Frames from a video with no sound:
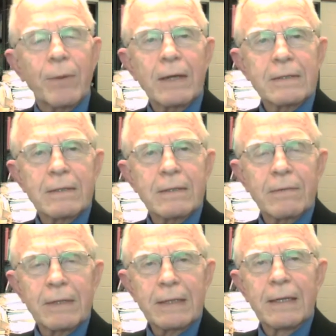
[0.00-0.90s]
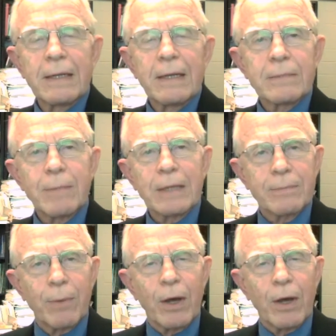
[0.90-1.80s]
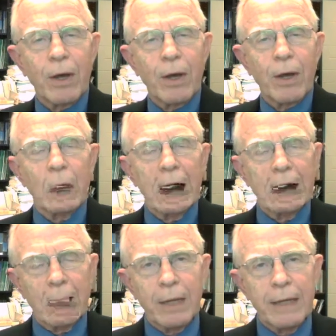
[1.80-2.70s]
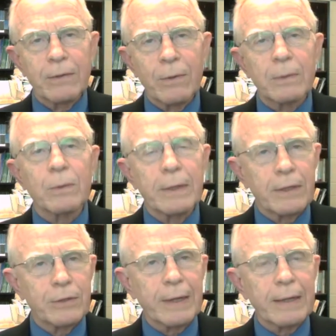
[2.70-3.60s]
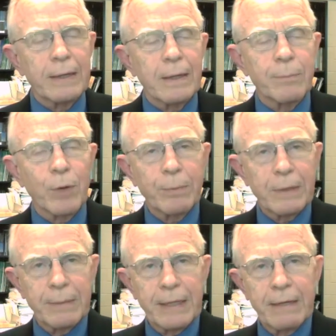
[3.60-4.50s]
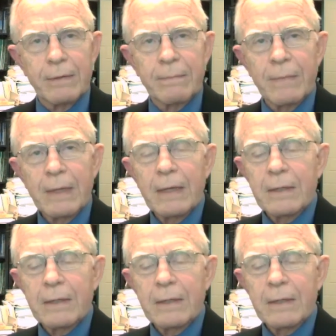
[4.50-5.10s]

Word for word: positively as much as possible when they're playing or when they're doing appropriate behavior.